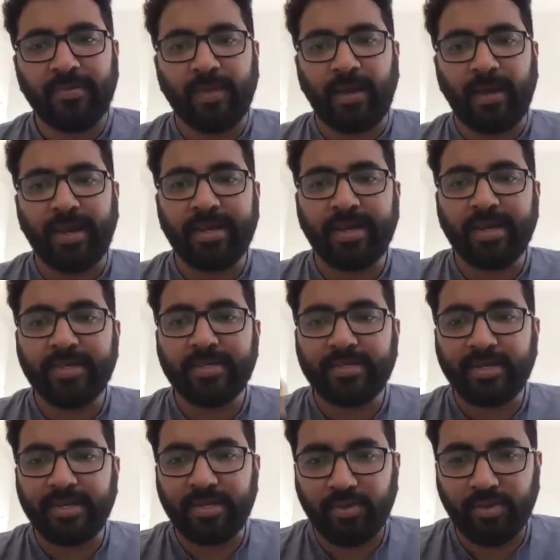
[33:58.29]
ideas
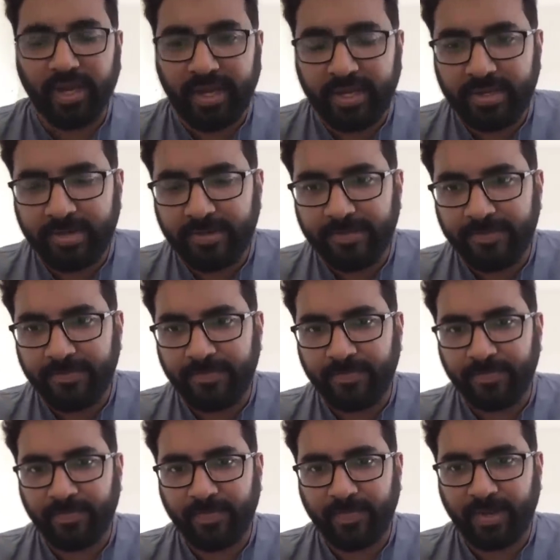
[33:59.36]
to write,
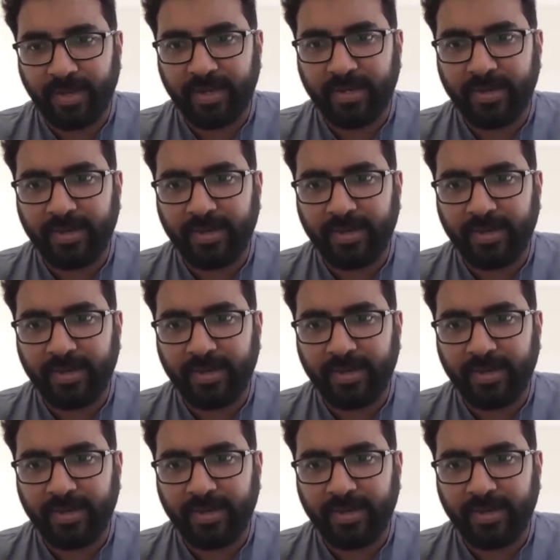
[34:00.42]
right?